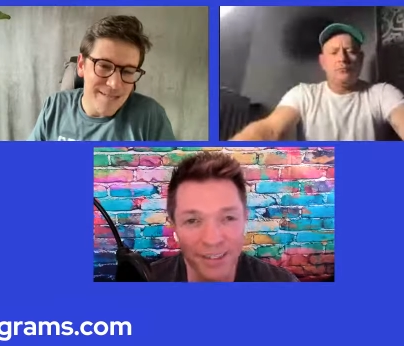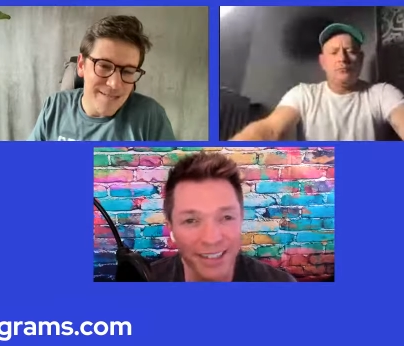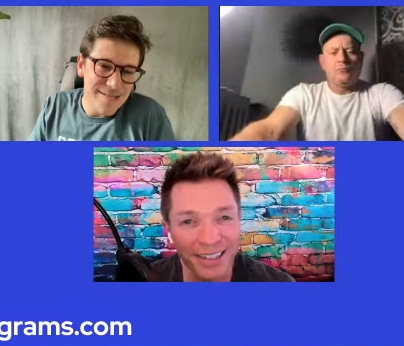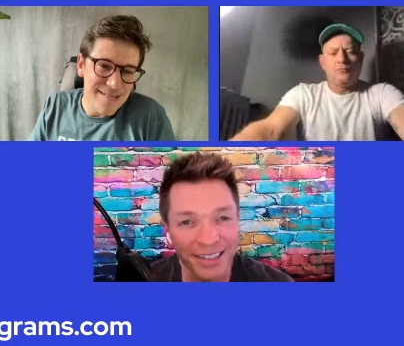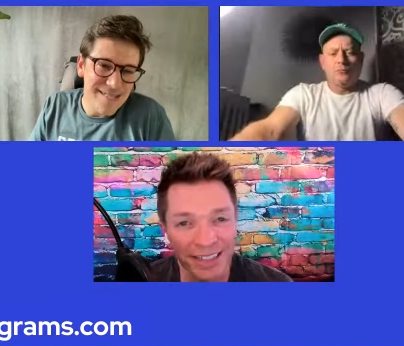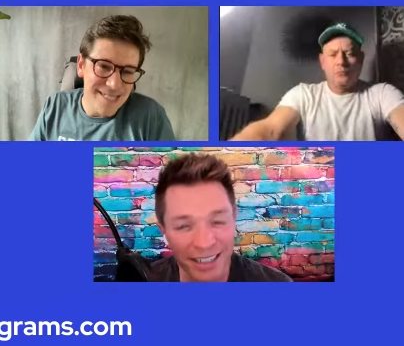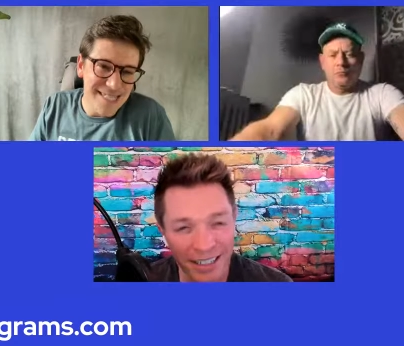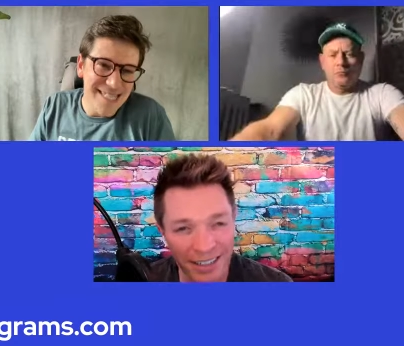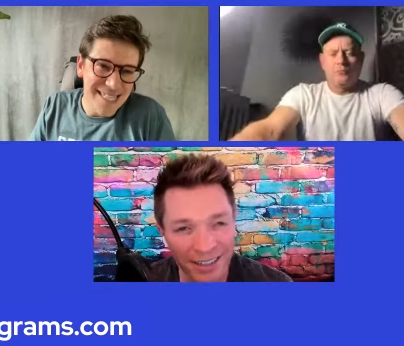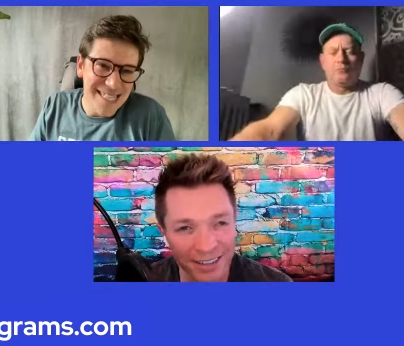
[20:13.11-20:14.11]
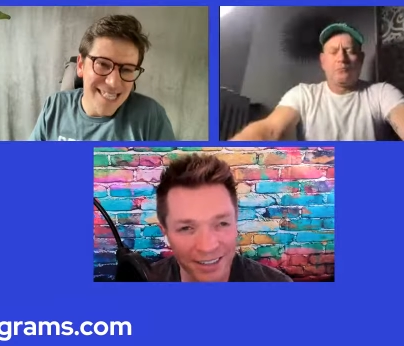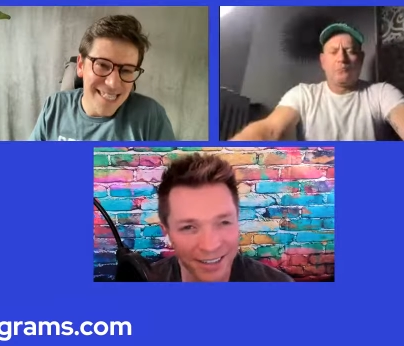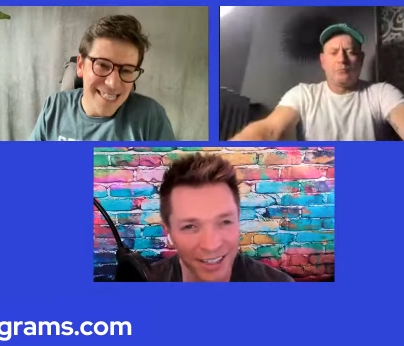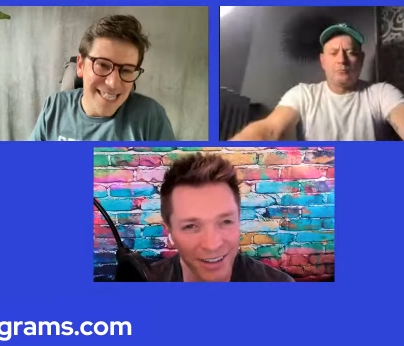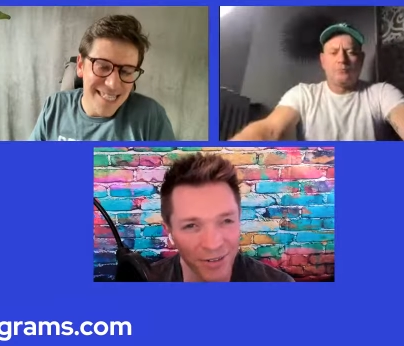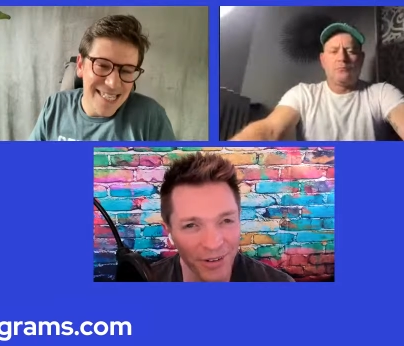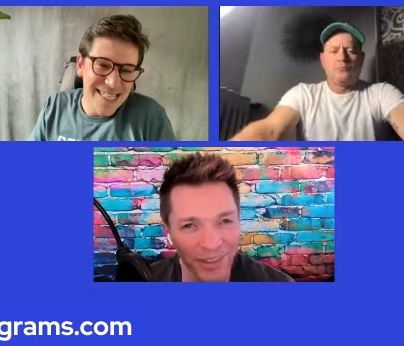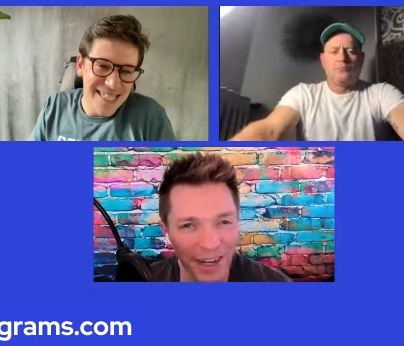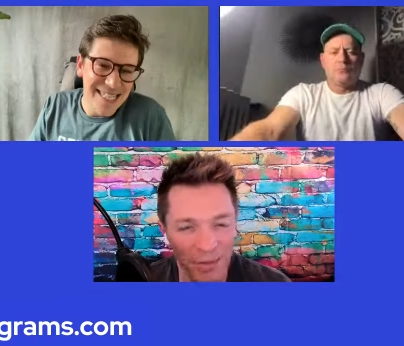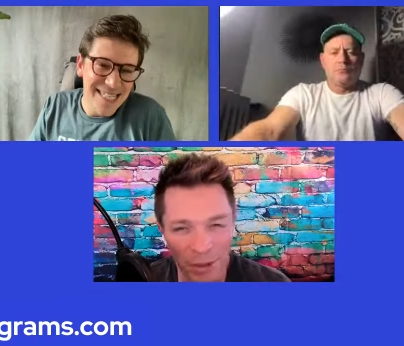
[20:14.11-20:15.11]
Speaker 1: 60 60 of them Or i
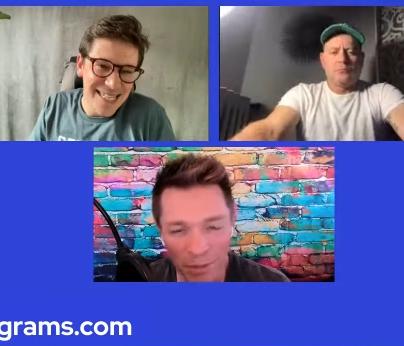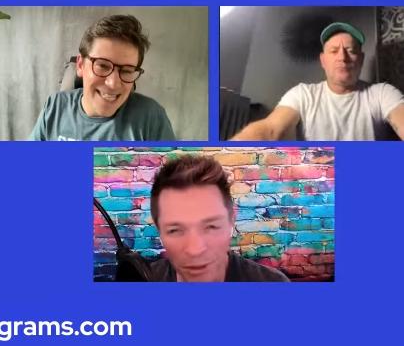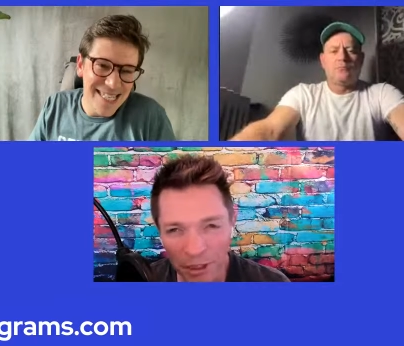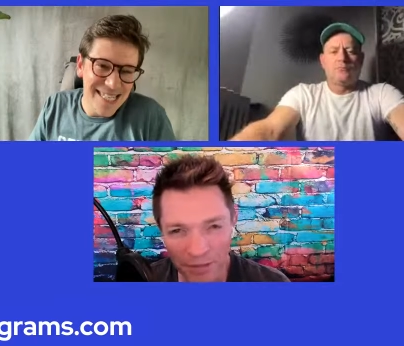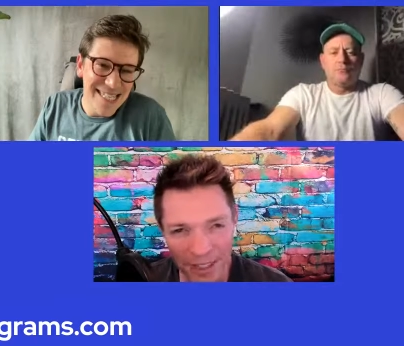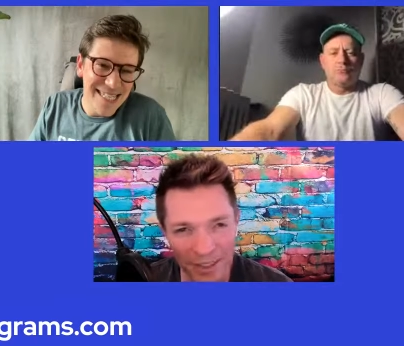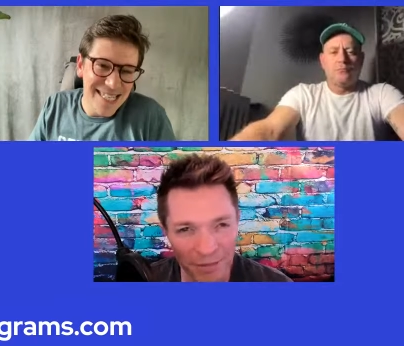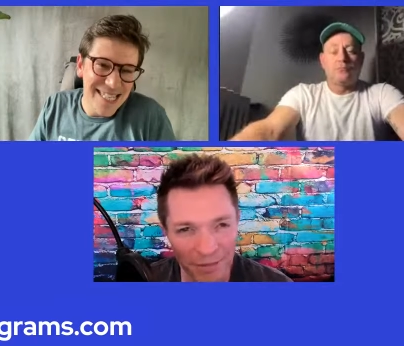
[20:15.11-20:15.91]
thought i'd be bored of it